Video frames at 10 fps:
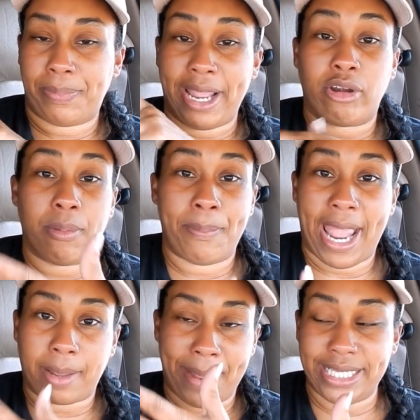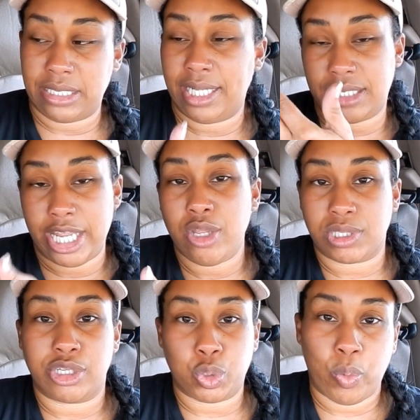pay her back basically because I
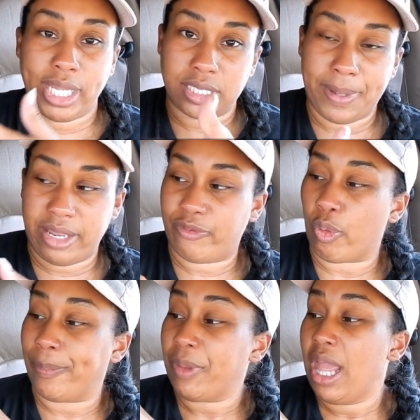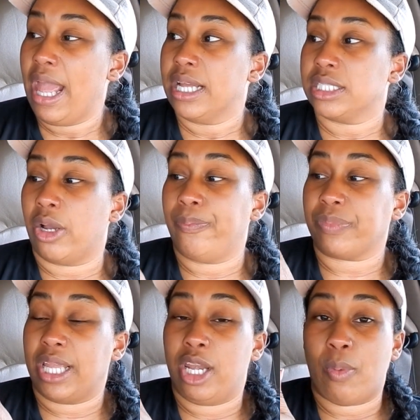used her 20 to pay for it. So
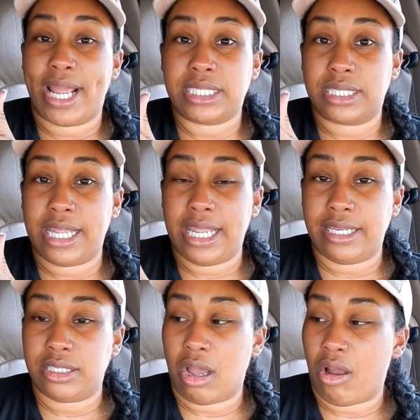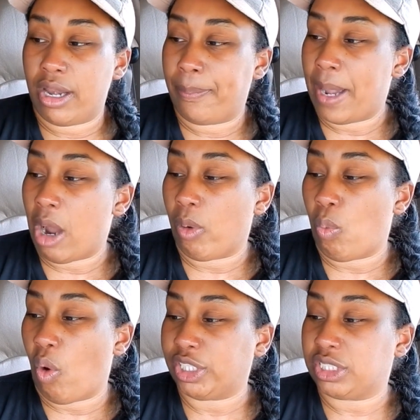anyways, the Dawn Power
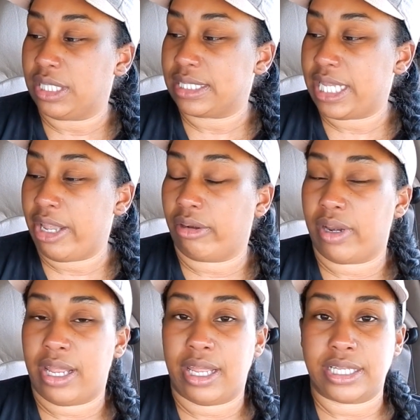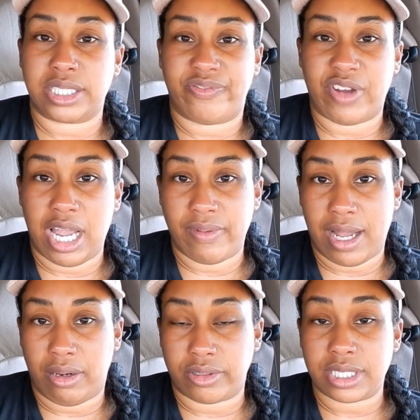Wash, this here is
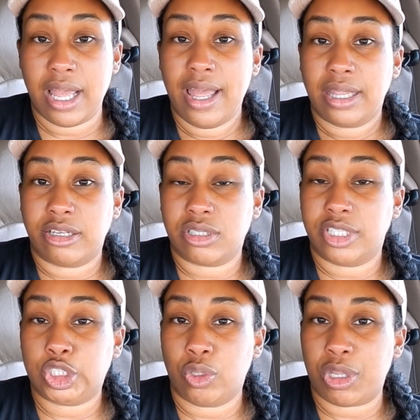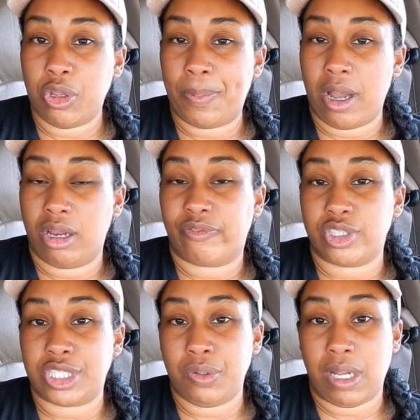$5. There's a digital coupon
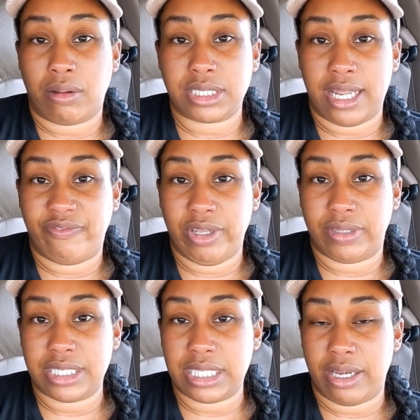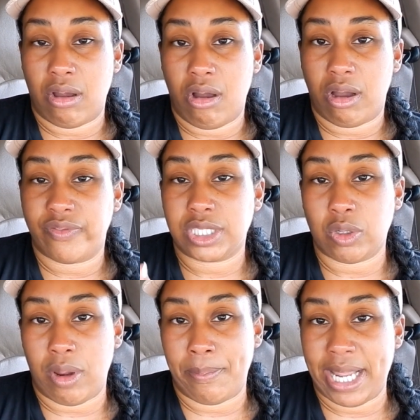for $2.50 off,
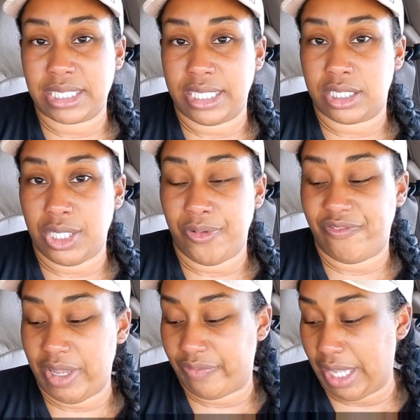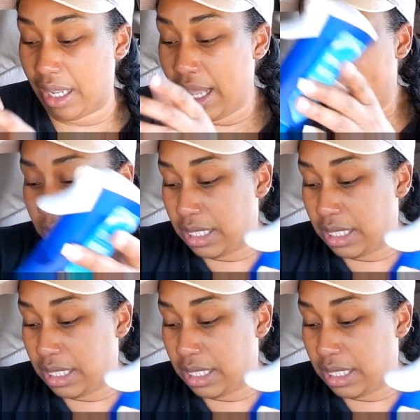so it makes it 250